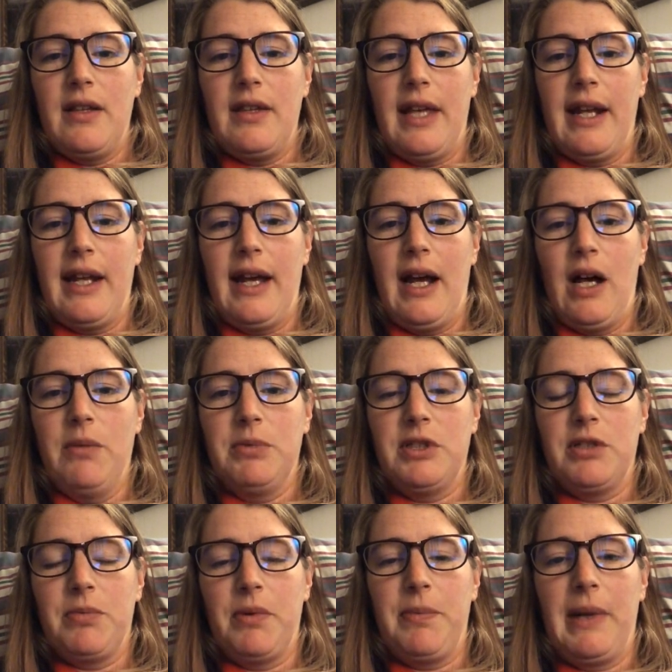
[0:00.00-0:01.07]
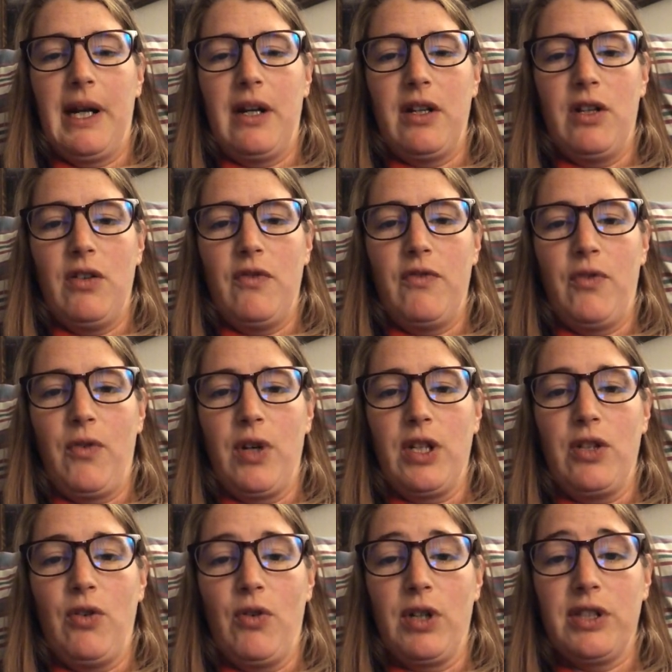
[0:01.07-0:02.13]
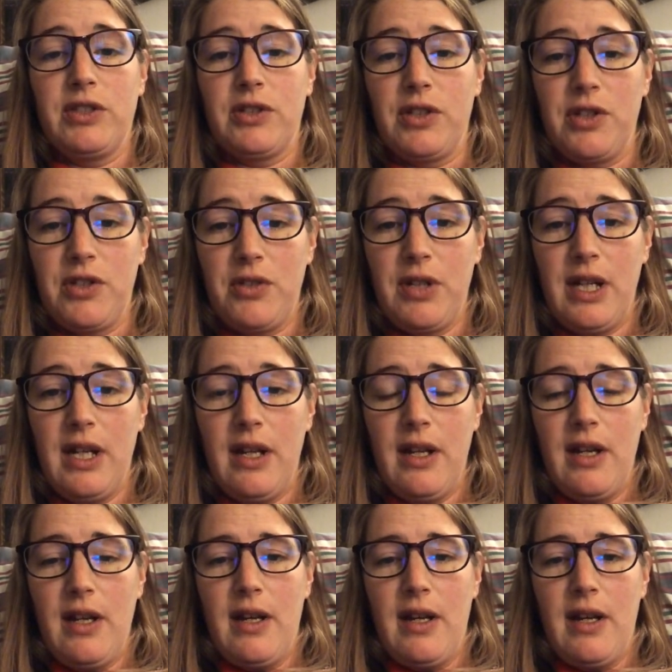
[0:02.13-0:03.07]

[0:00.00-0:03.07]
that it helps to prepare you for your surgery.